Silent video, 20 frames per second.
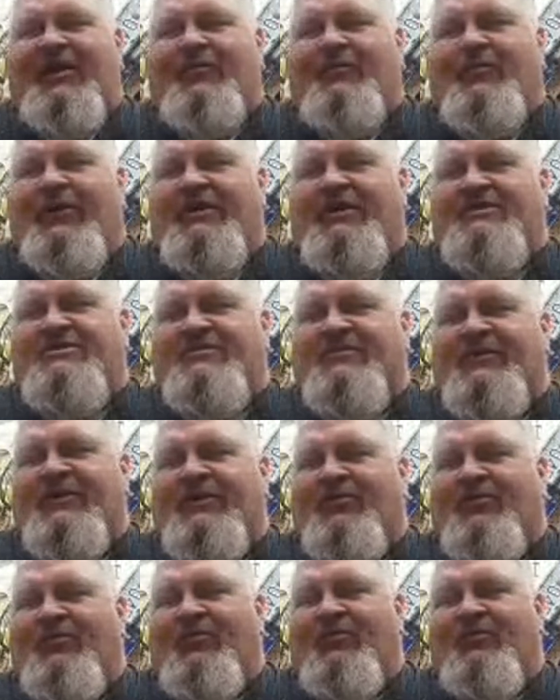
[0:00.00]
because,
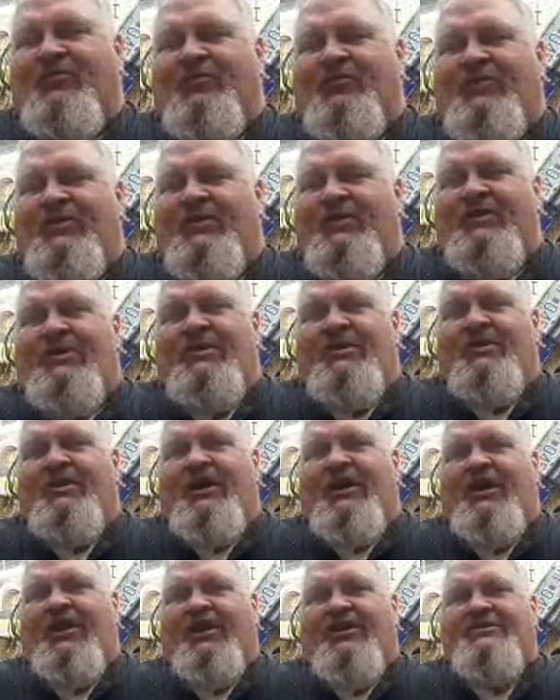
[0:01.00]

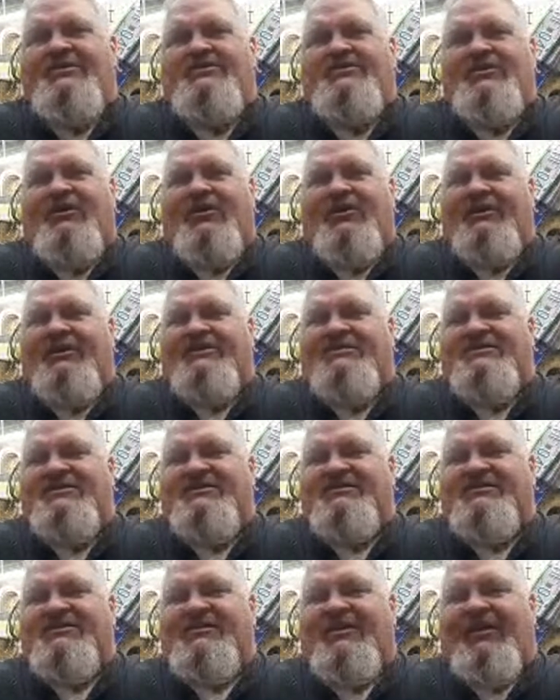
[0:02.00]
hell, it's dark at
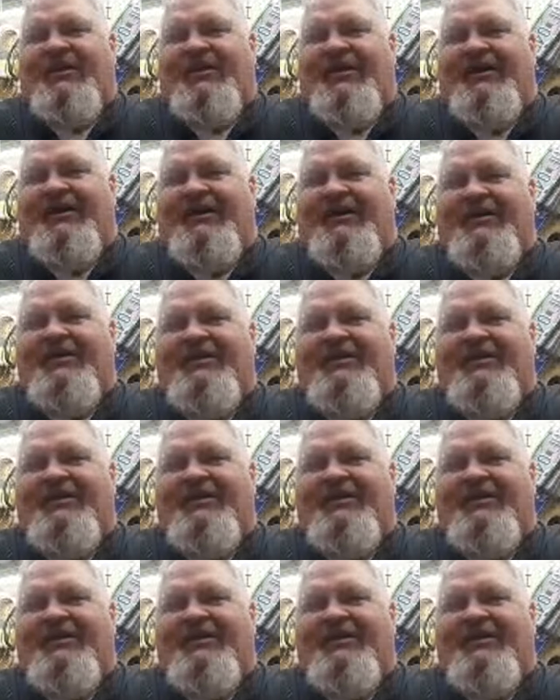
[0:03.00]
6 o'clock.